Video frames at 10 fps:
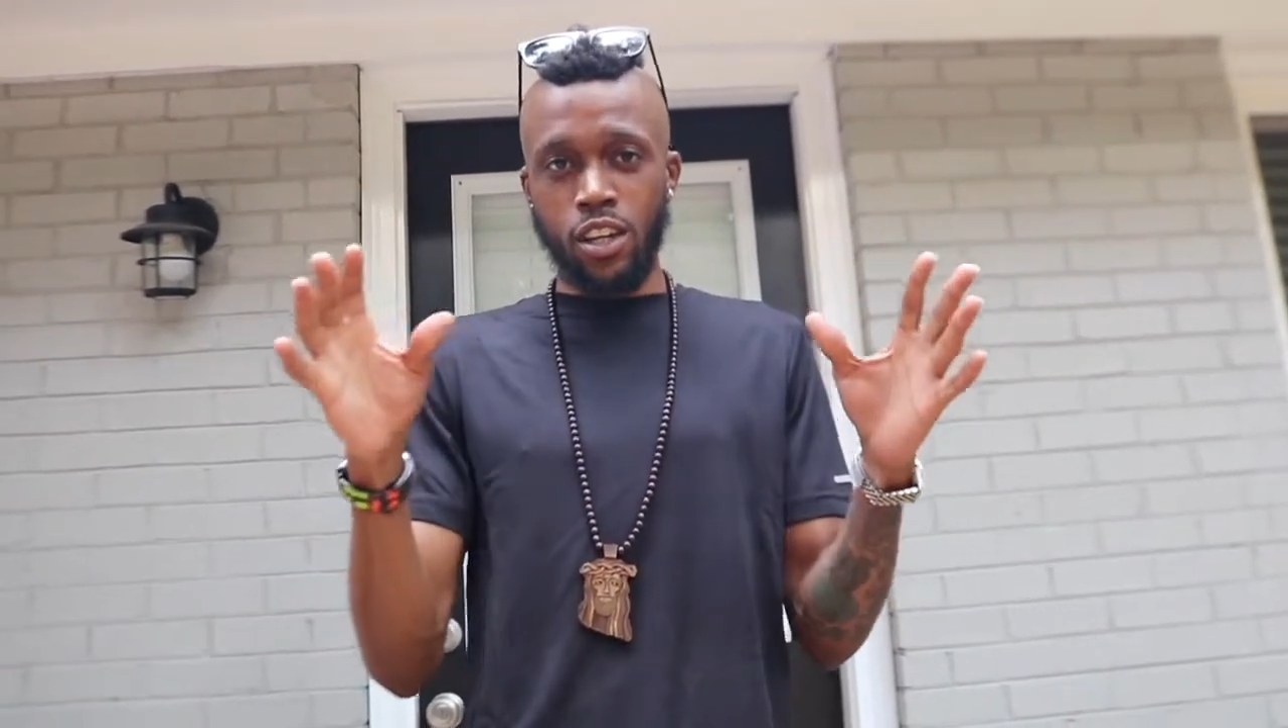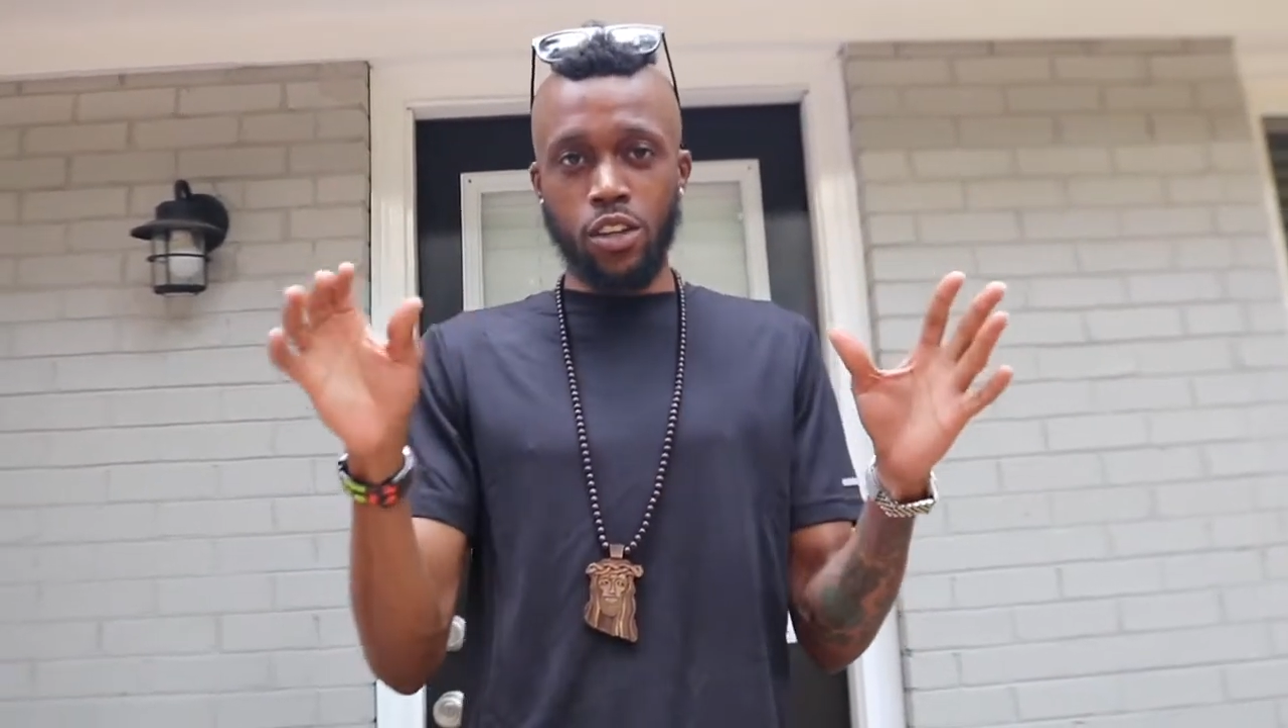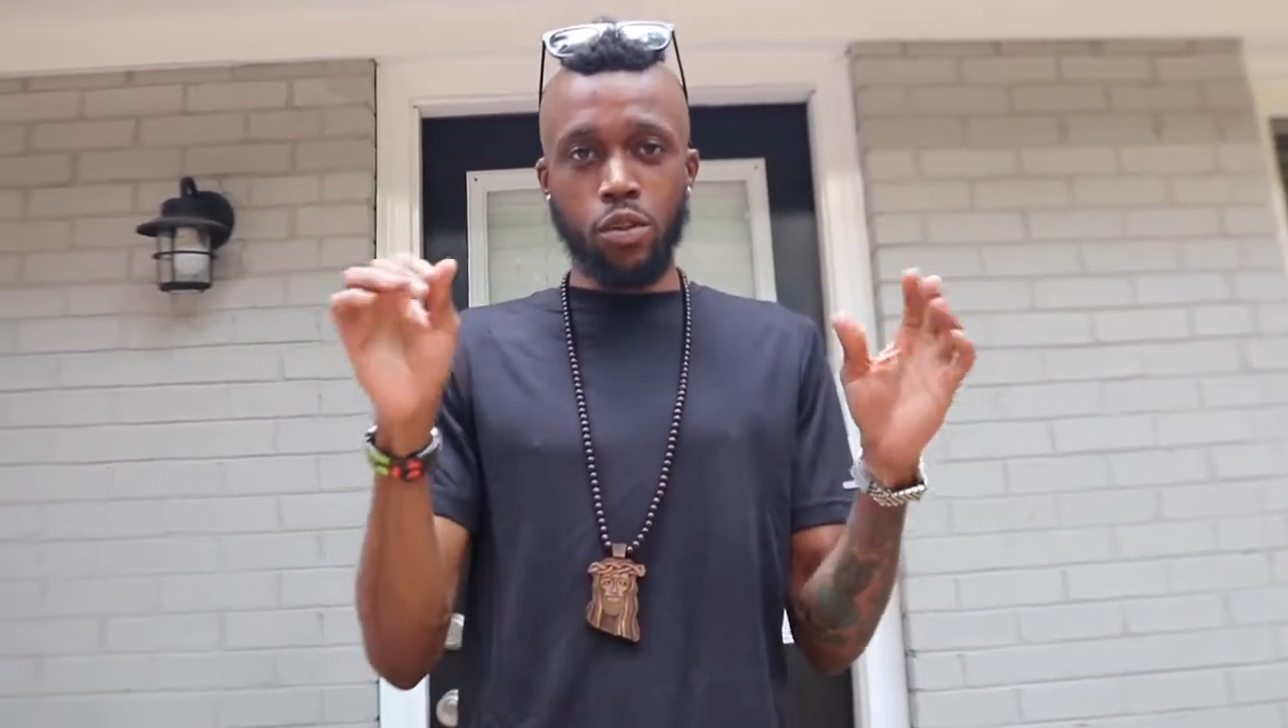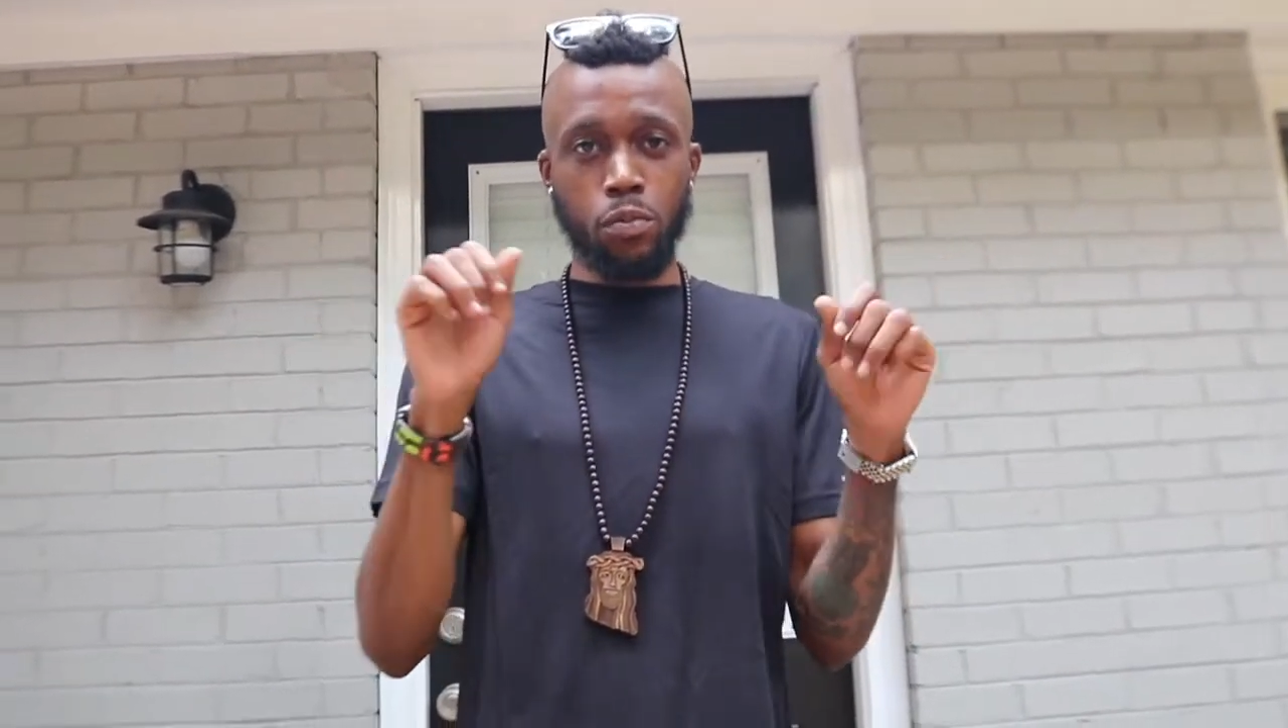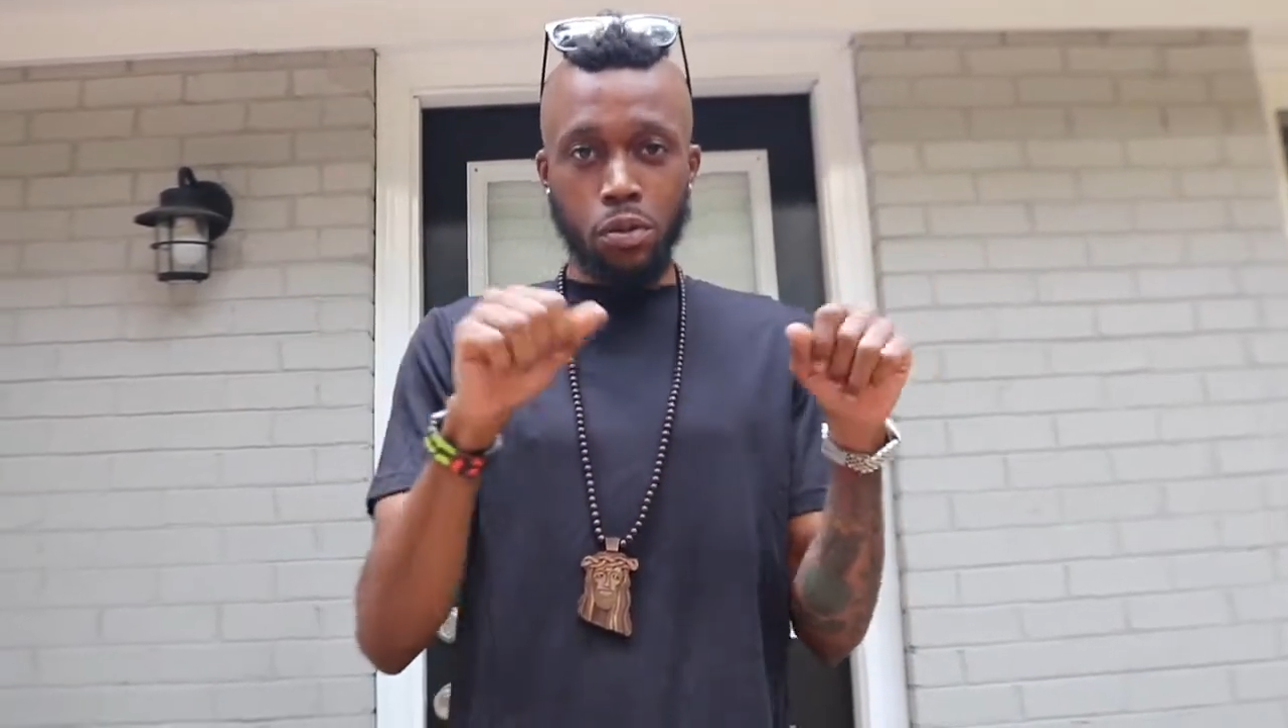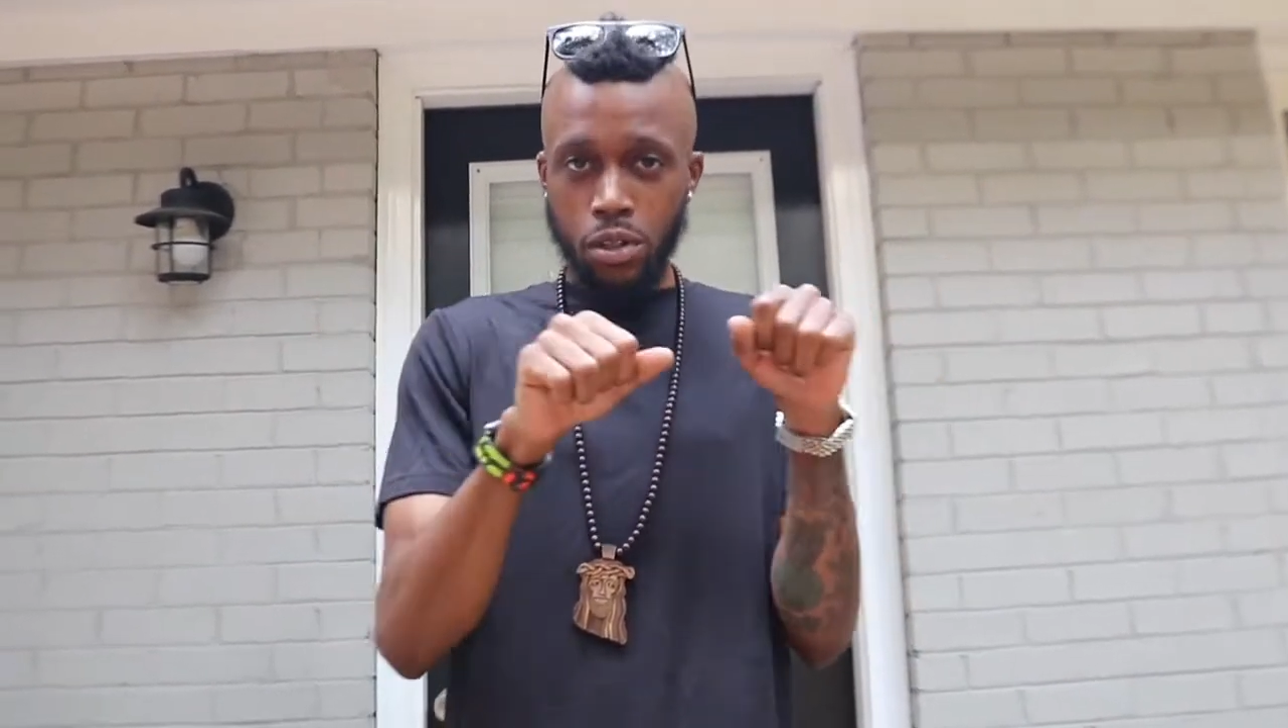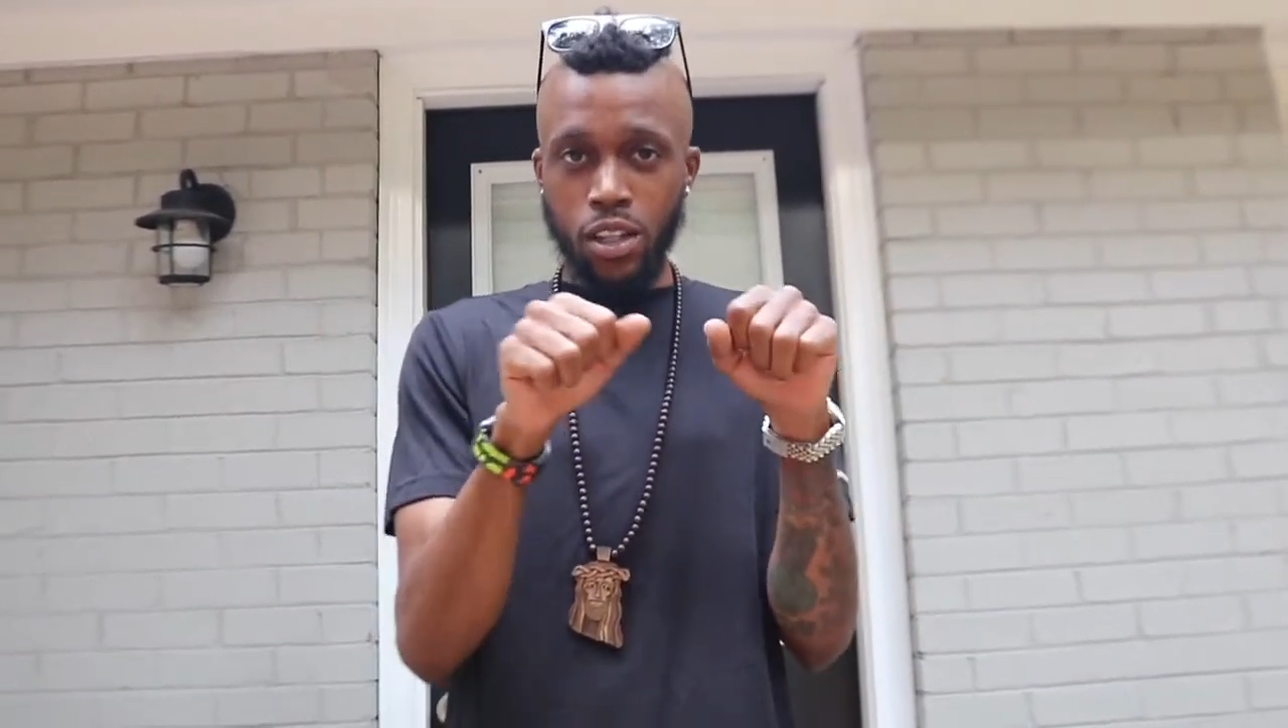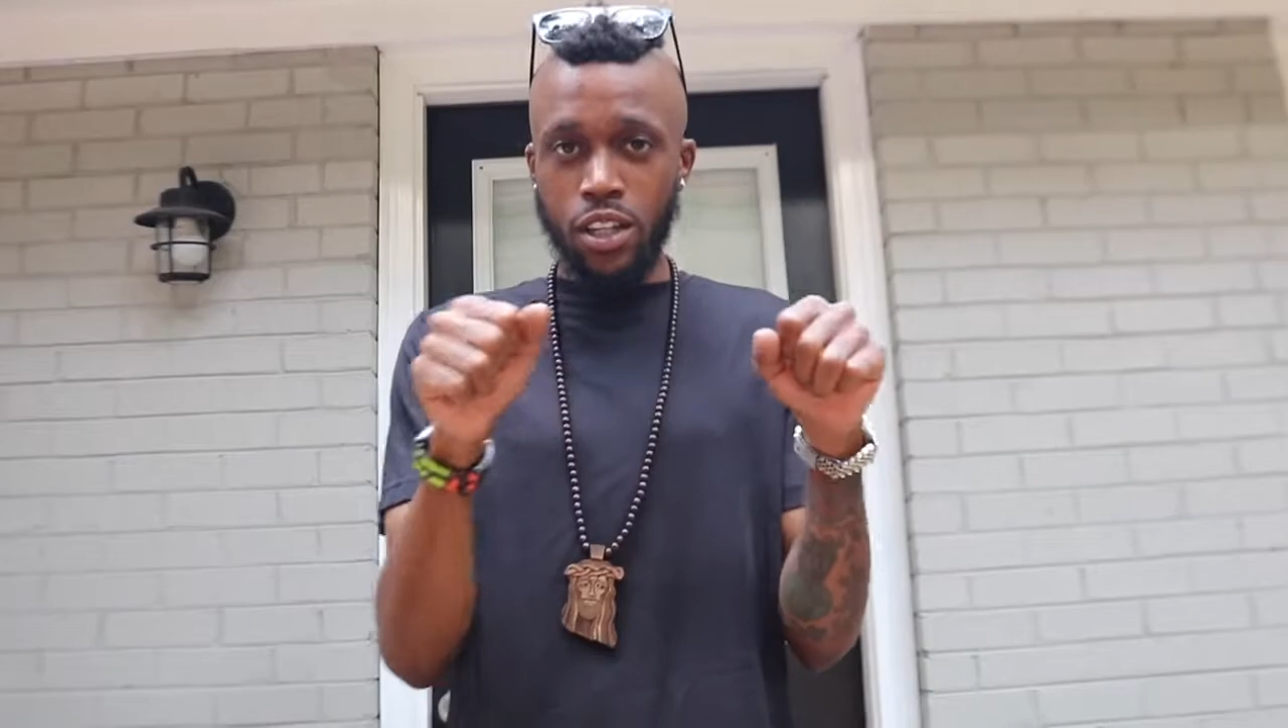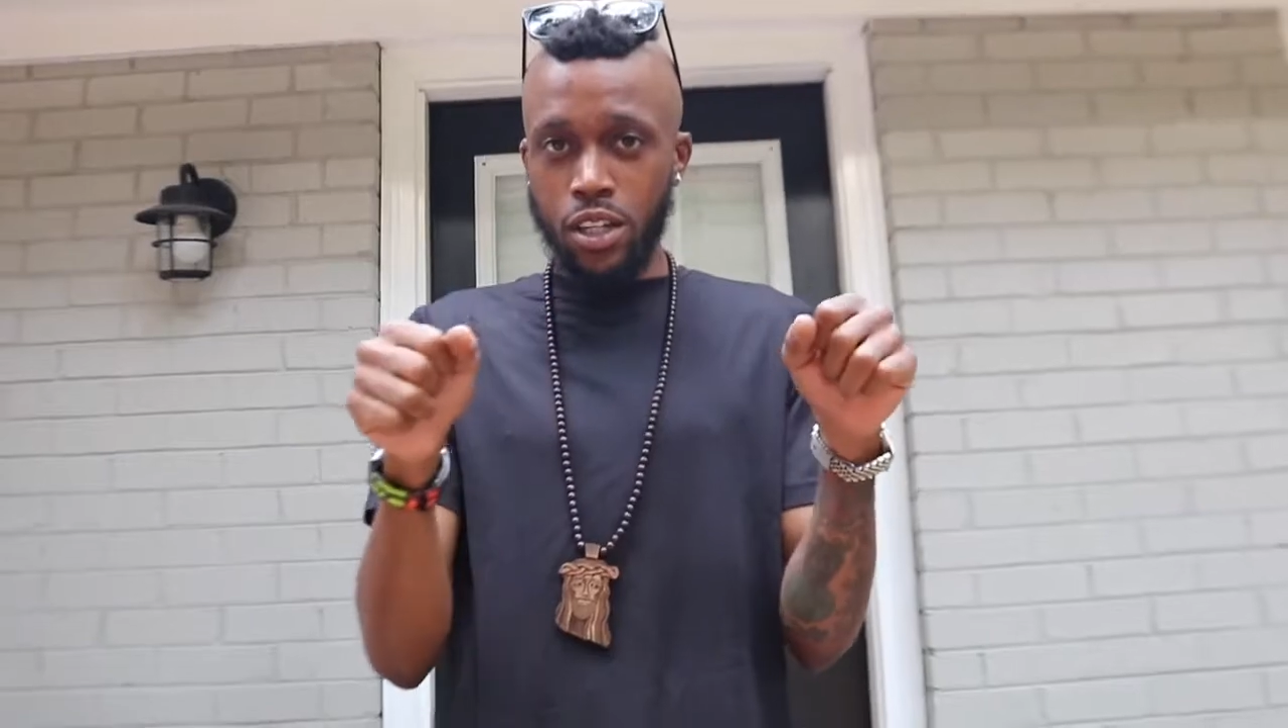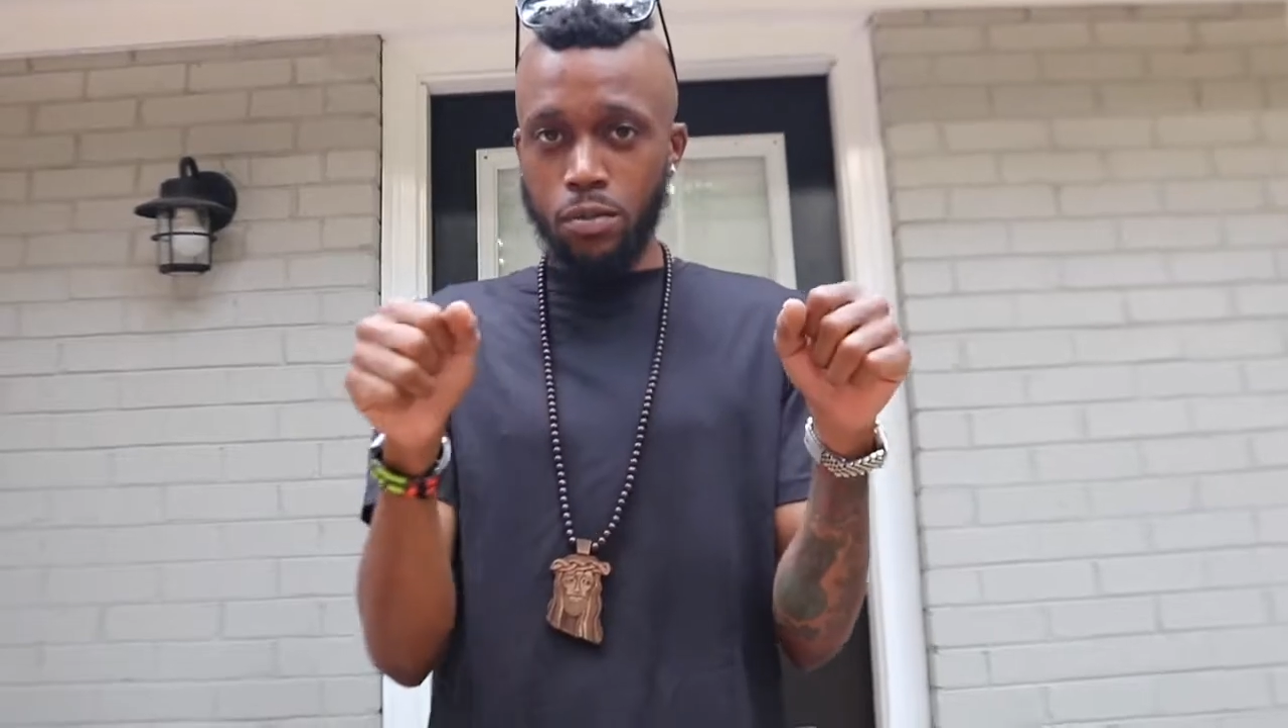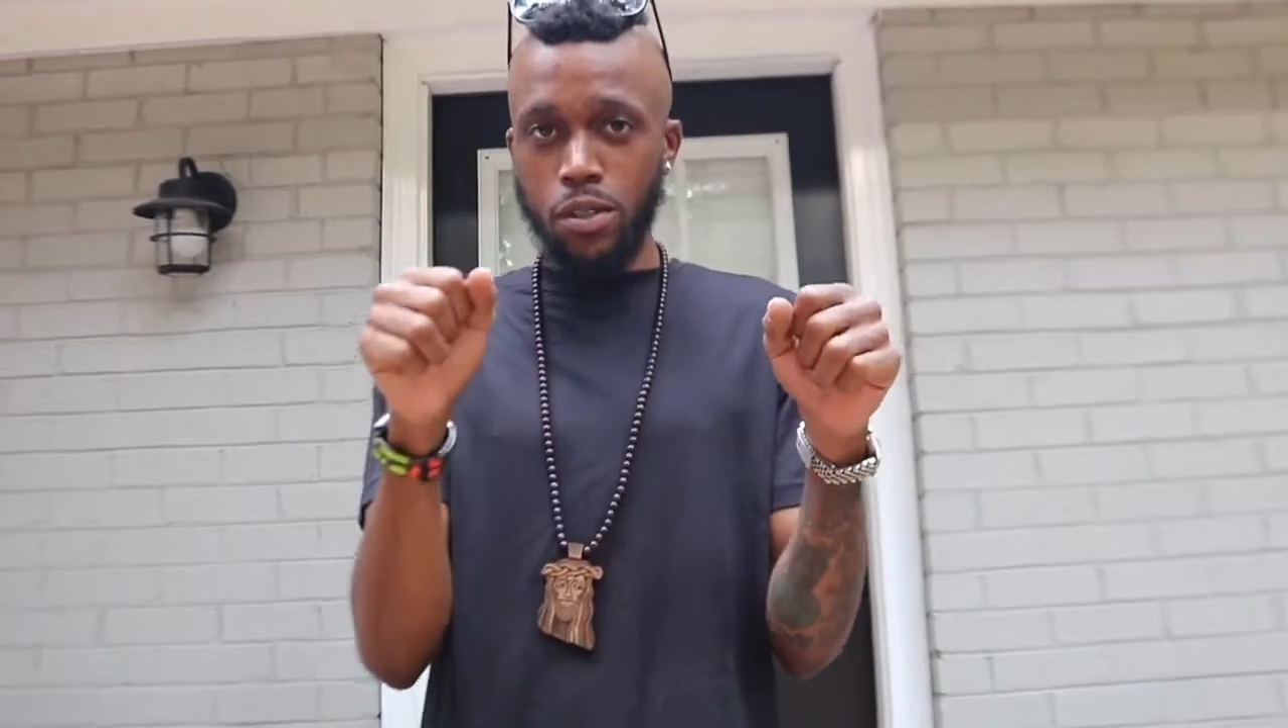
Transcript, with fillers: you pull up,